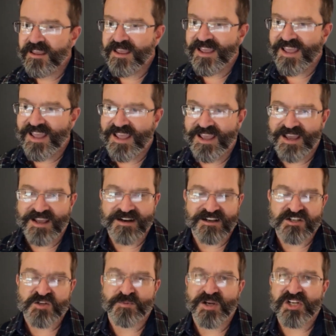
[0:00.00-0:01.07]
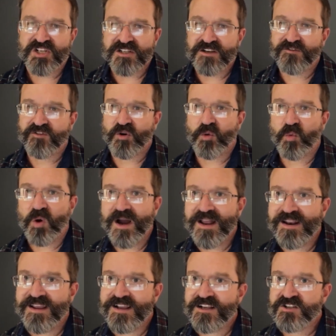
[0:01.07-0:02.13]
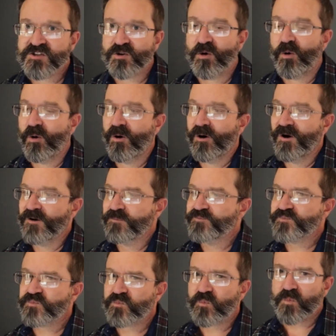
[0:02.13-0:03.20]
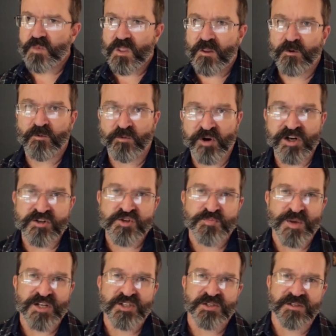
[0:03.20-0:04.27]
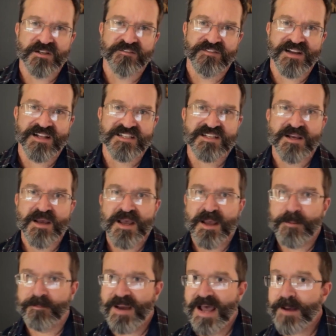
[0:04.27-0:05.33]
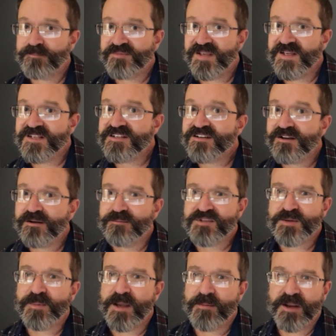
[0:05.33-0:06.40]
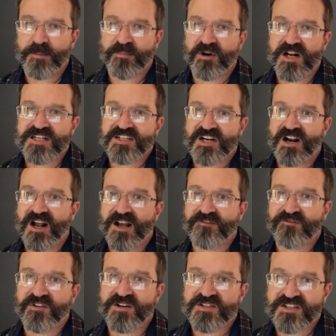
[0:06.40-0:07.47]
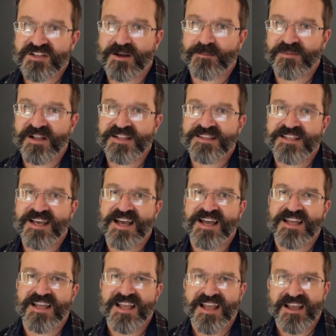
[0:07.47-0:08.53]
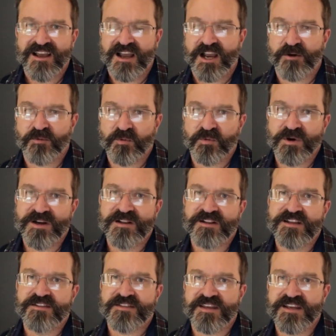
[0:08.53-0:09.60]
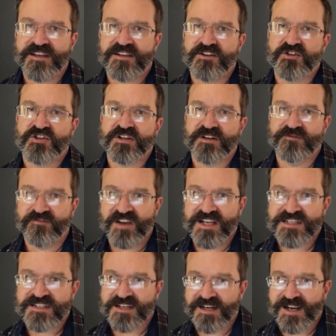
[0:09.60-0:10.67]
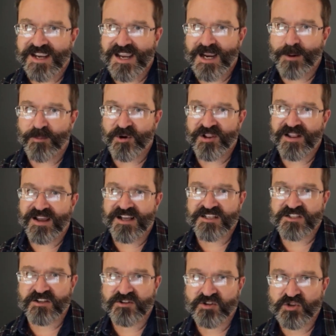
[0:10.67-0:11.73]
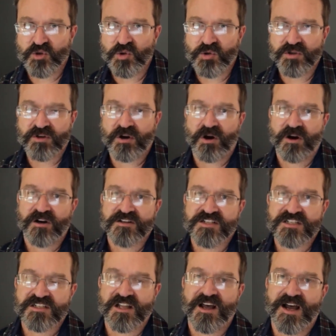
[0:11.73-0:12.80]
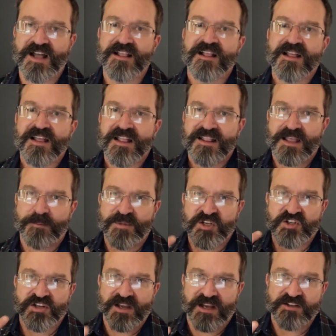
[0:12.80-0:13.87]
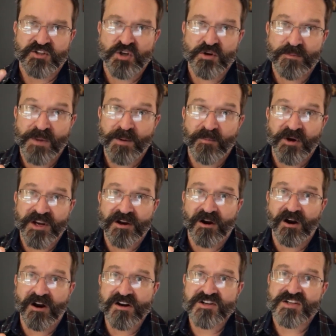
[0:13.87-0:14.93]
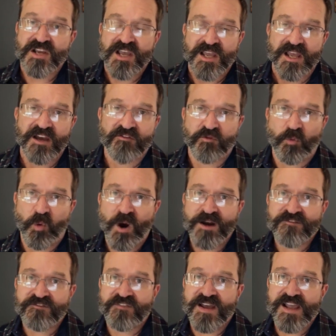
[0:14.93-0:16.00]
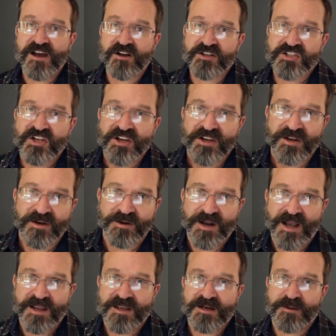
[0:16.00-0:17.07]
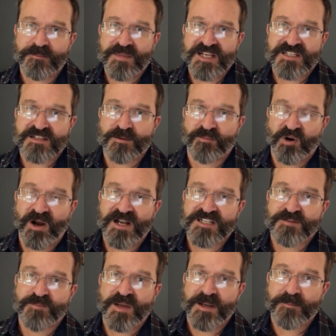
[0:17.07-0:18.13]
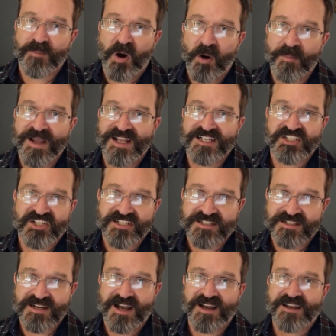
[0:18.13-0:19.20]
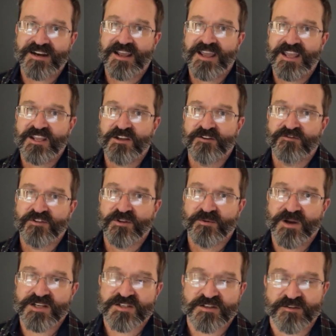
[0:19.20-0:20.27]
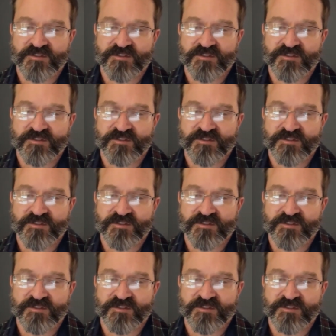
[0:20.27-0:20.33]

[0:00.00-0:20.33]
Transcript: And especially for weddings or real special events, baptisms, maybe a press conference, something like that, I really think you should invest in a camera that has a dual card slot. That means you got 2 memory cards. If one fails, you're not going to miss the bride's big moment and she's not going to hate you for the rest of her